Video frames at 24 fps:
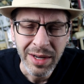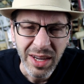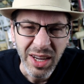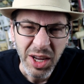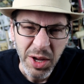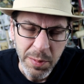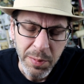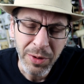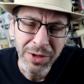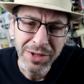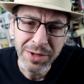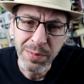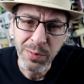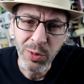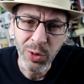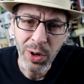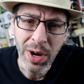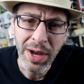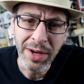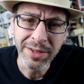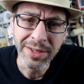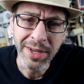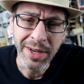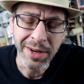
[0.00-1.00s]
you put some
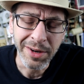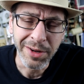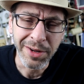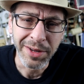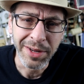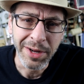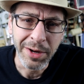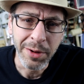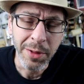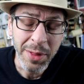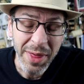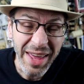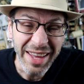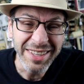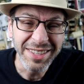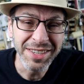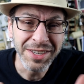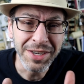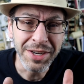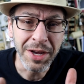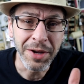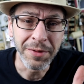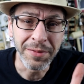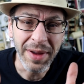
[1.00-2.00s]
peroxide on there, that
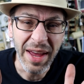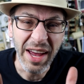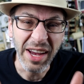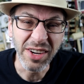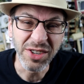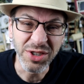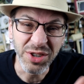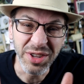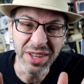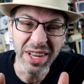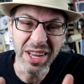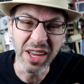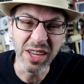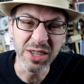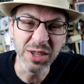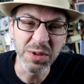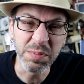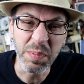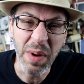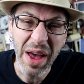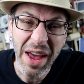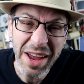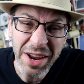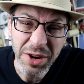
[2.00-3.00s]
stuff actually
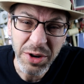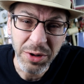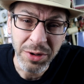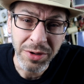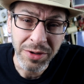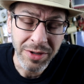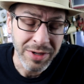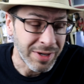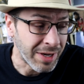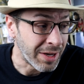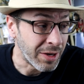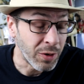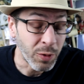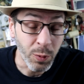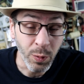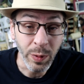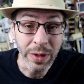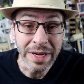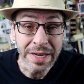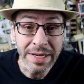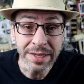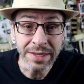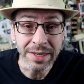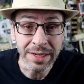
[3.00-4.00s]
expires. And the
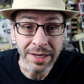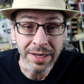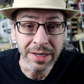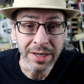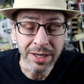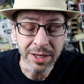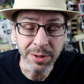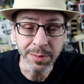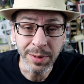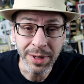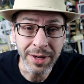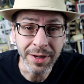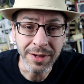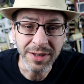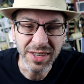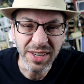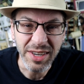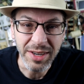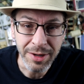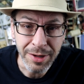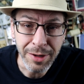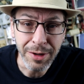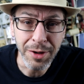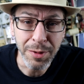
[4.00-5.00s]
reason is because
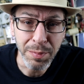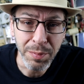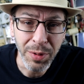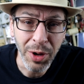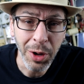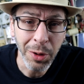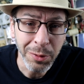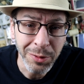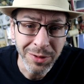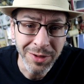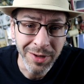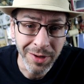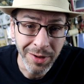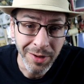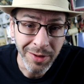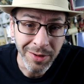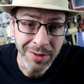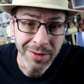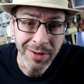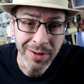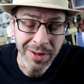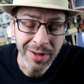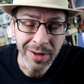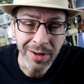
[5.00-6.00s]
it
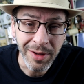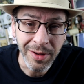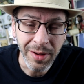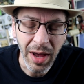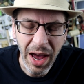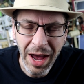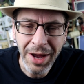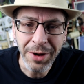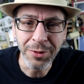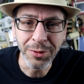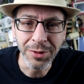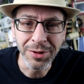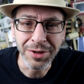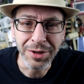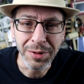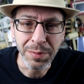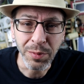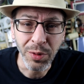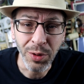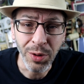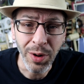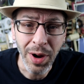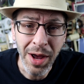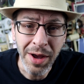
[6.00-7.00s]
decomposes. The hydrogen
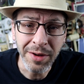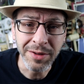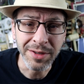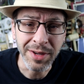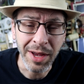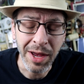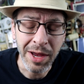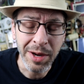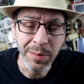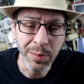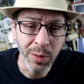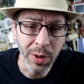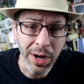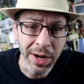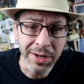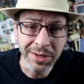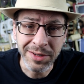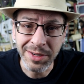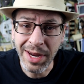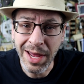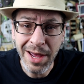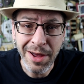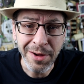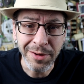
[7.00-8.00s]
peroxide
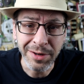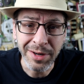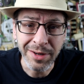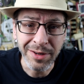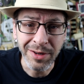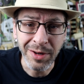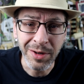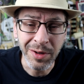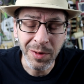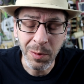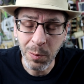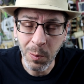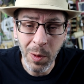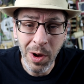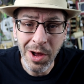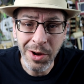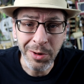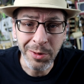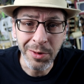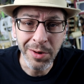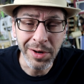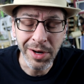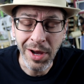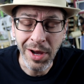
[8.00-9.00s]
breaks down into water and